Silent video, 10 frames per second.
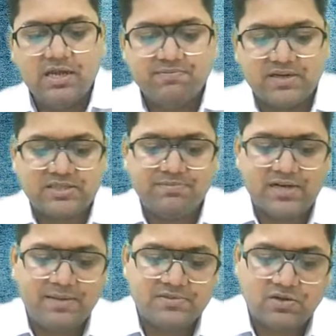But
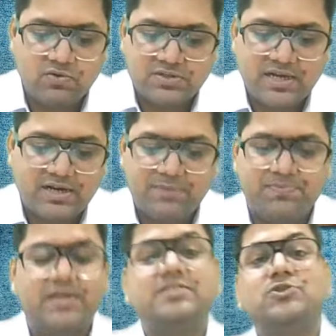sometimes the goods are
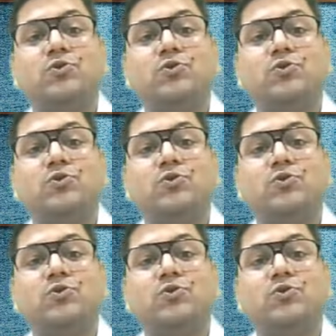replaced.